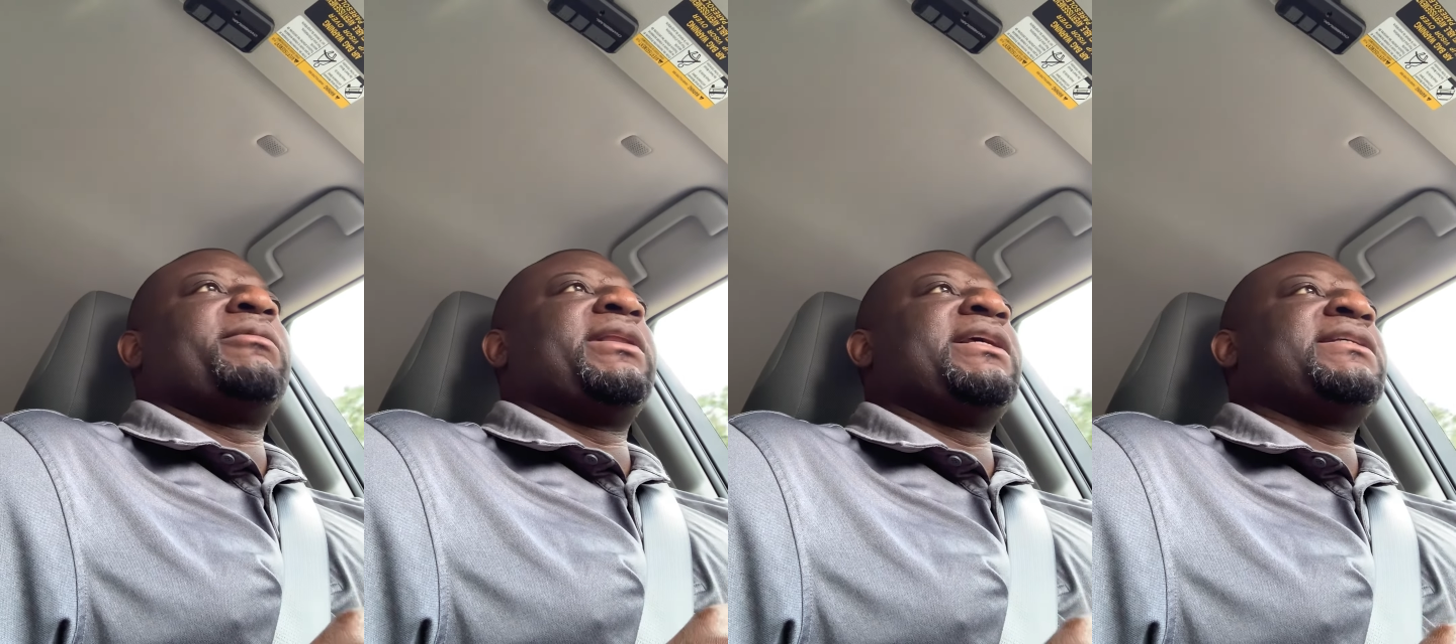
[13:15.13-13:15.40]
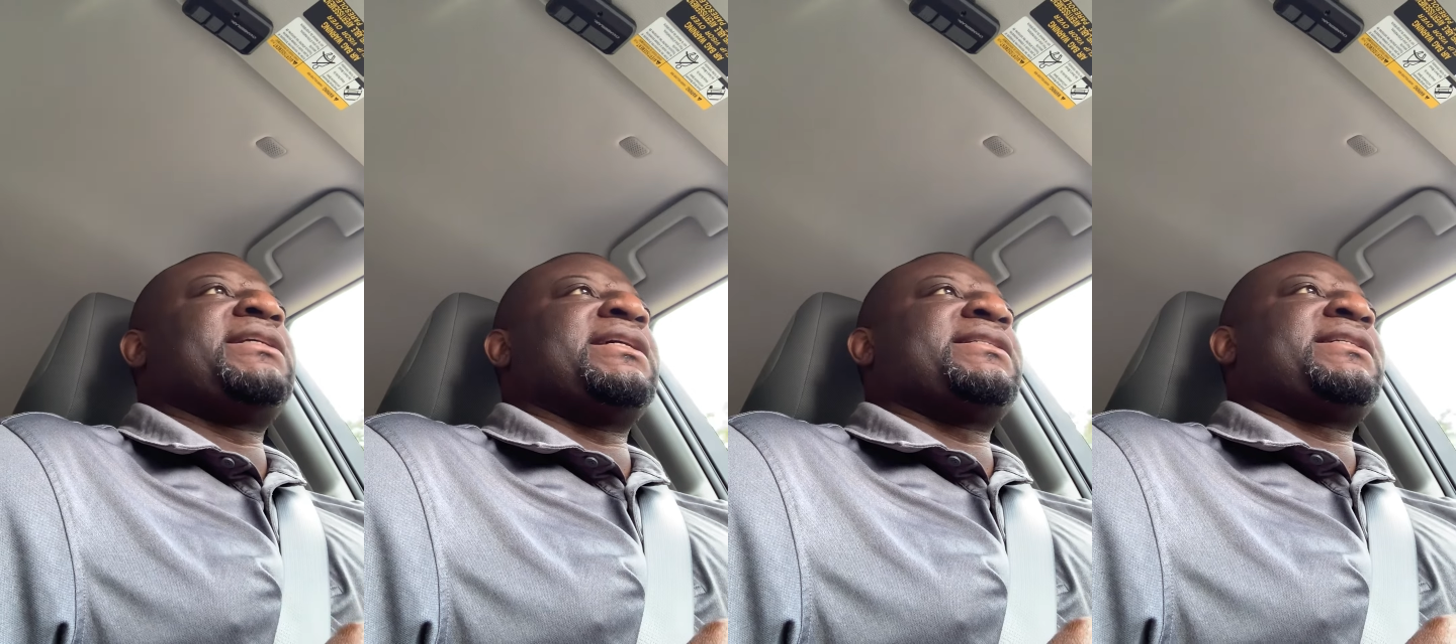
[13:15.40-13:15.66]

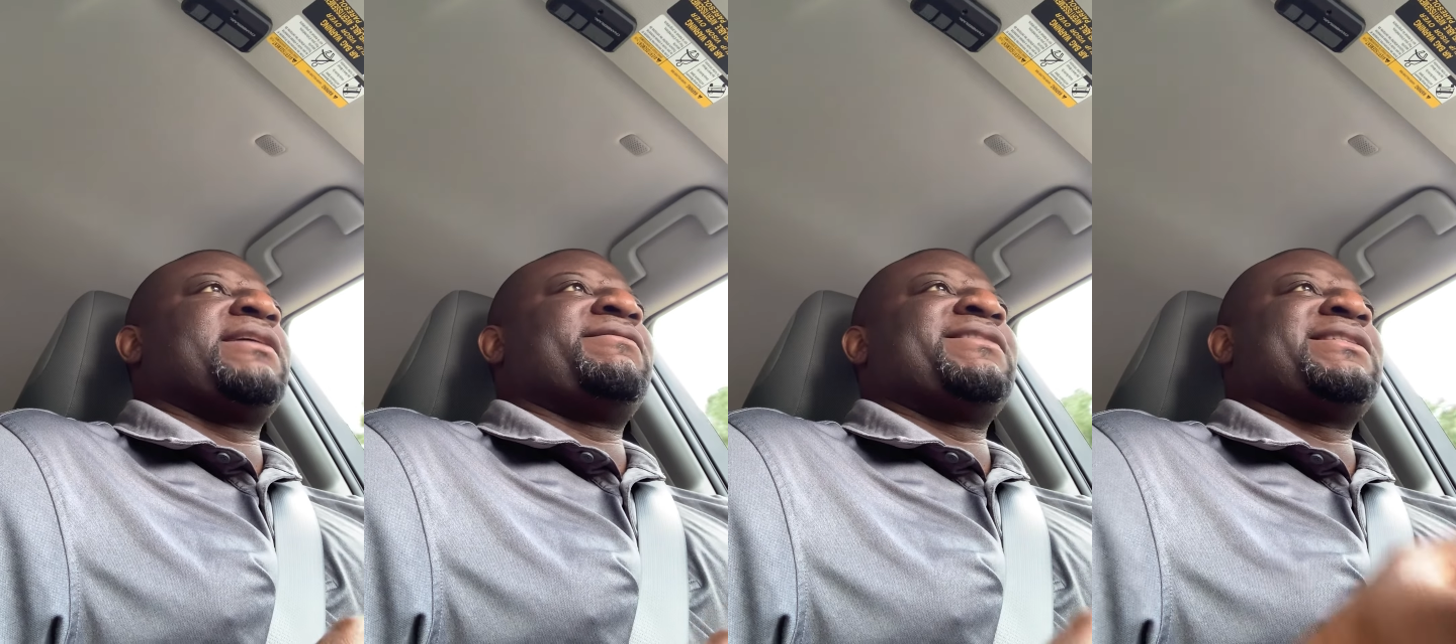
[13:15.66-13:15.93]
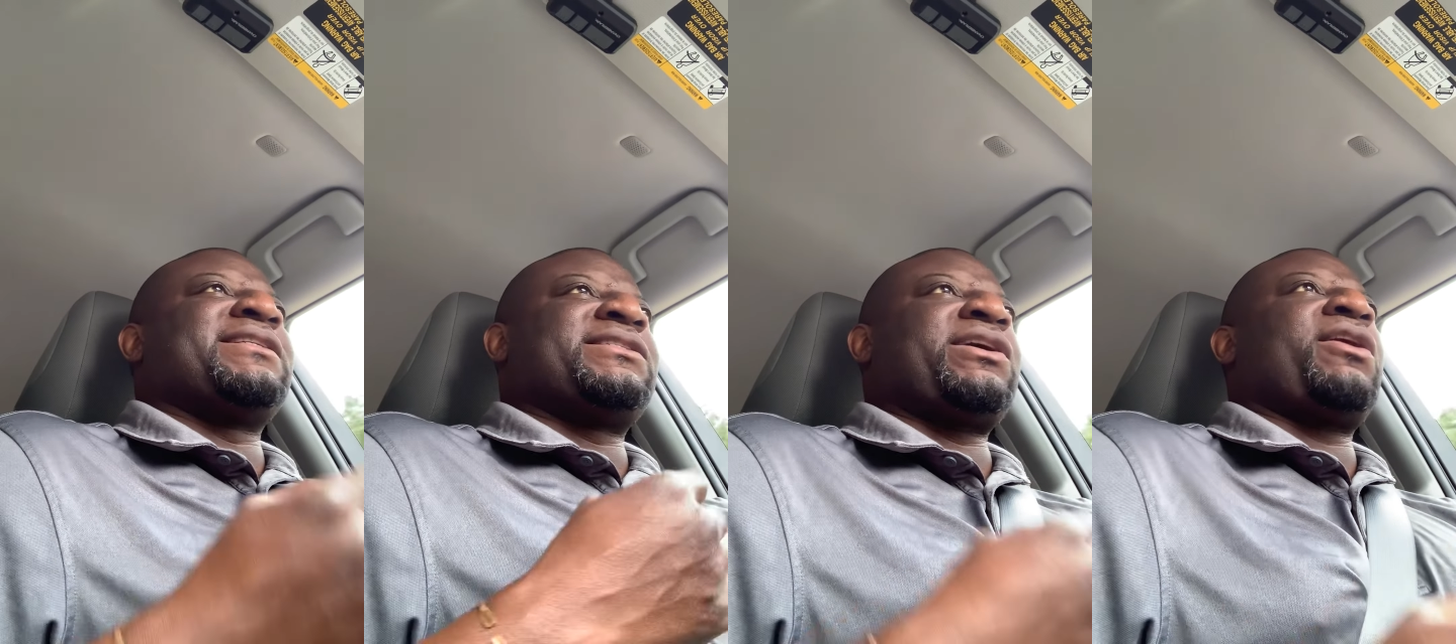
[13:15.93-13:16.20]
release that stuff
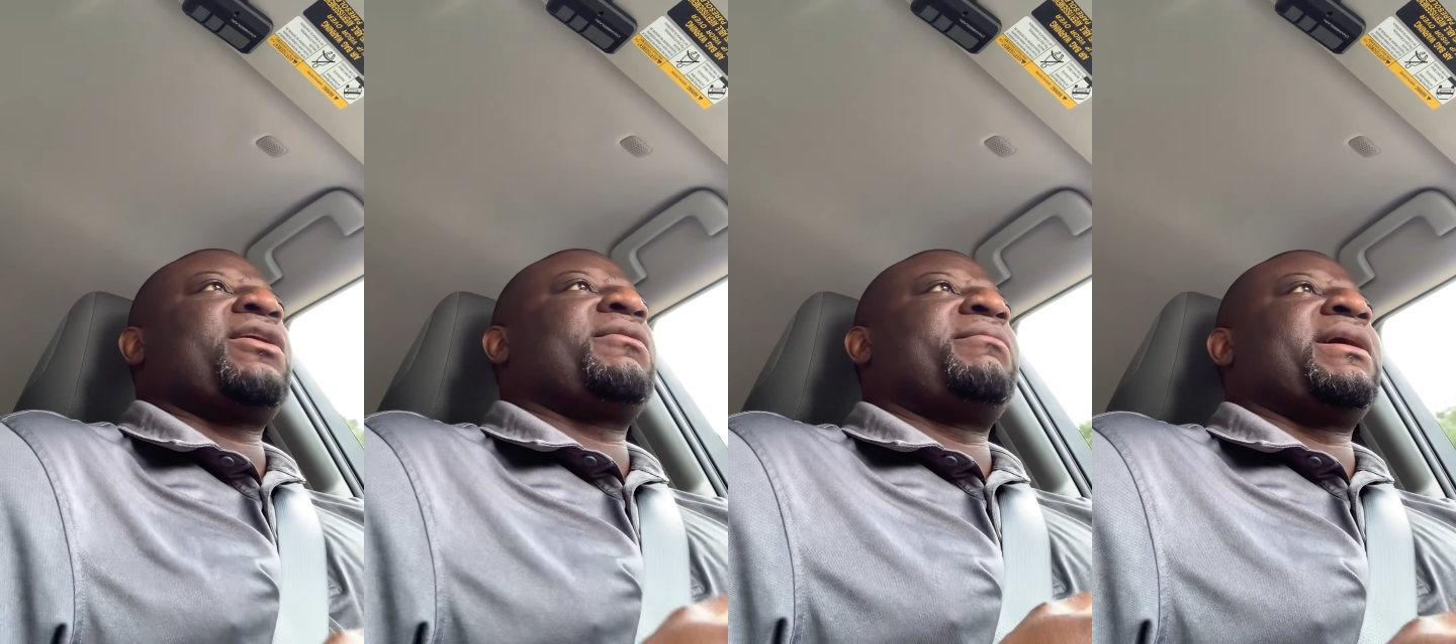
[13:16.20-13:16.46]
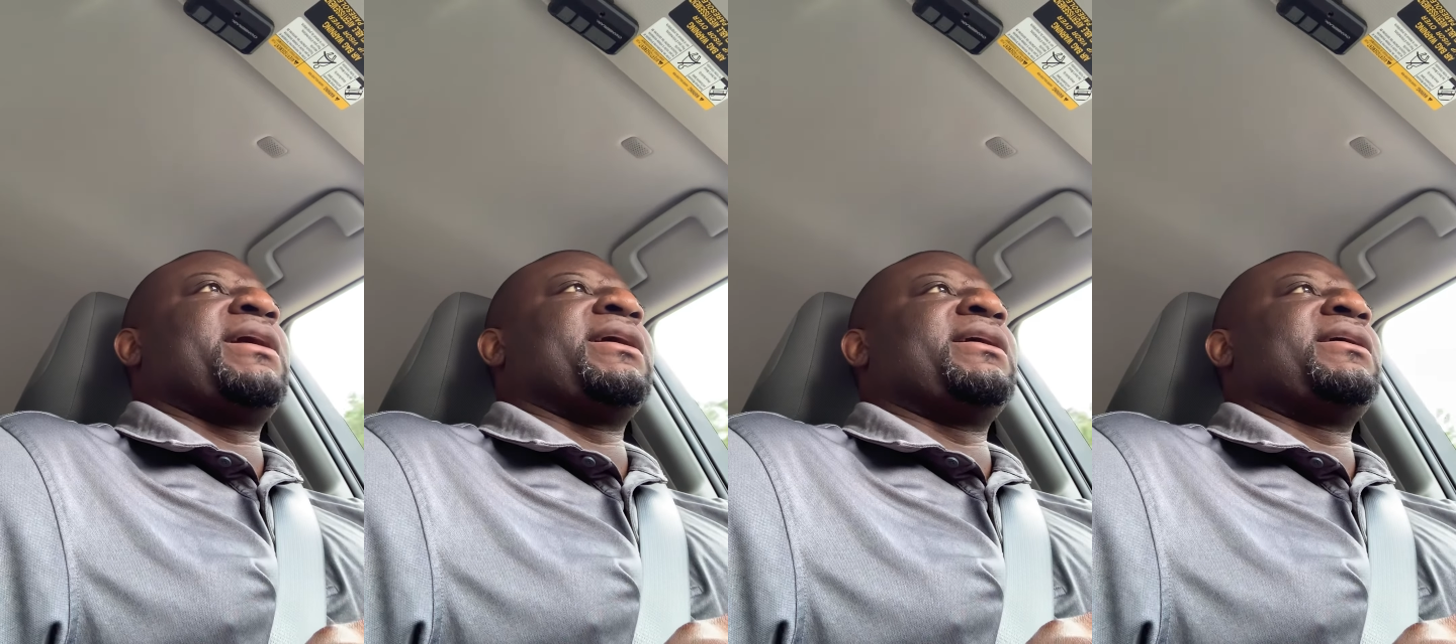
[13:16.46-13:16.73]
is to talk
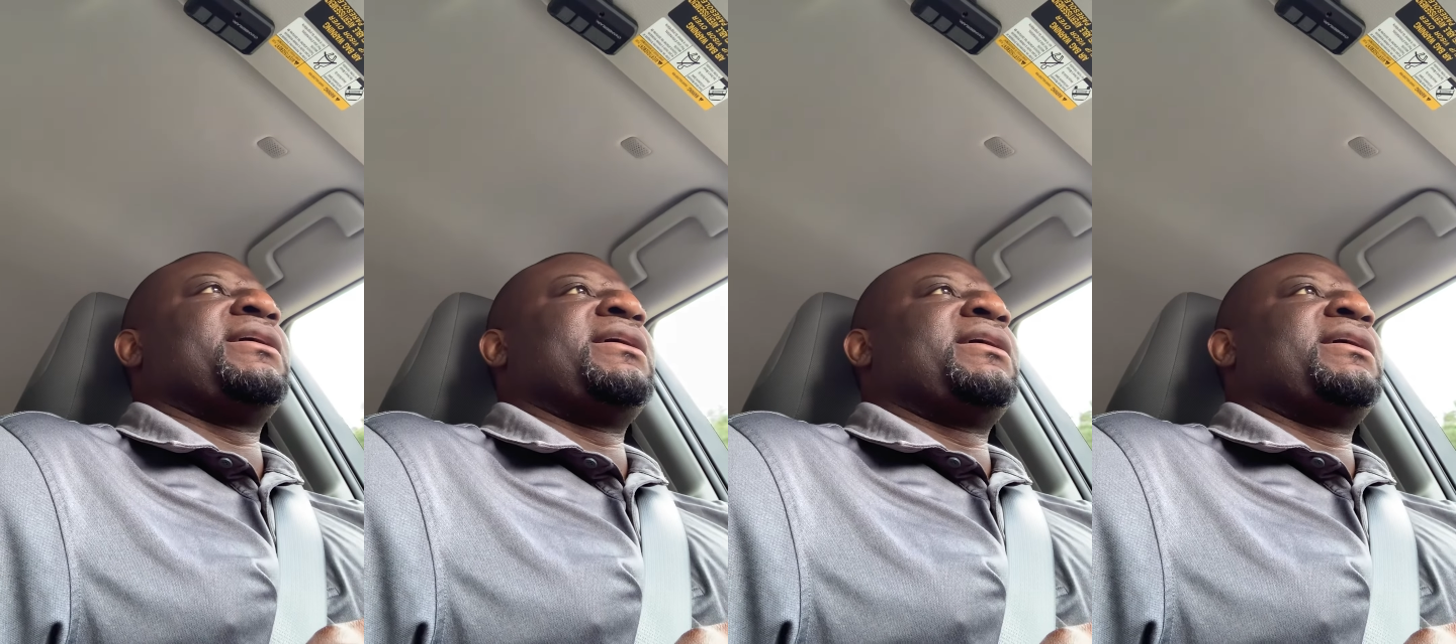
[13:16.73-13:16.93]
about it